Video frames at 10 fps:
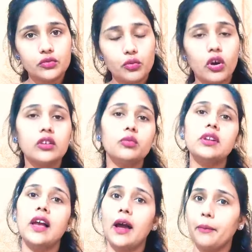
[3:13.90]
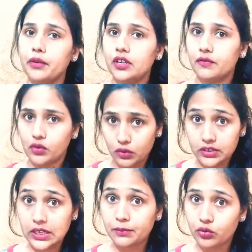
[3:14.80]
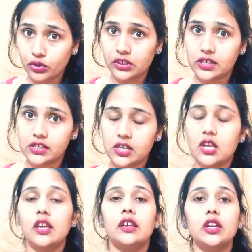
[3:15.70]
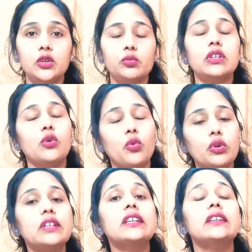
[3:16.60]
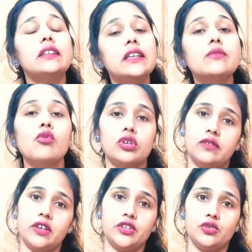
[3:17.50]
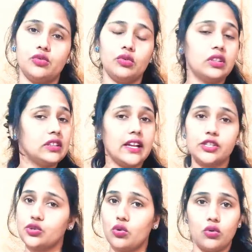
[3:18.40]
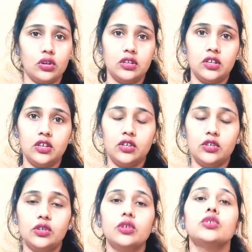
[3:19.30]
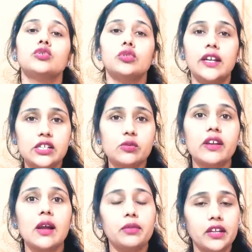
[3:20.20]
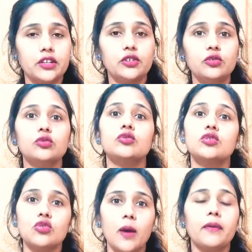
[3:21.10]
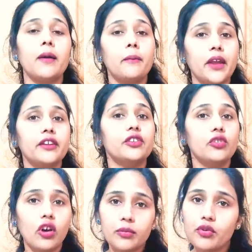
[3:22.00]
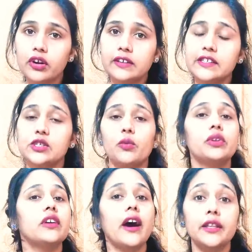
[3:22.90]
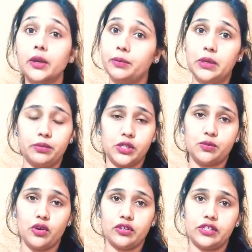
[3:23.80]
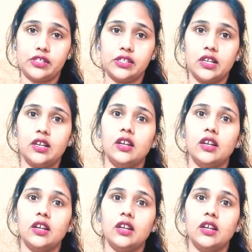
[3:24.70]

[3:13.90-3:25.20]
What will happen if you will keep doing is, it will only demotivate you. That's all. So that's why I'm telling you to stop comparing your progress with other people's progress.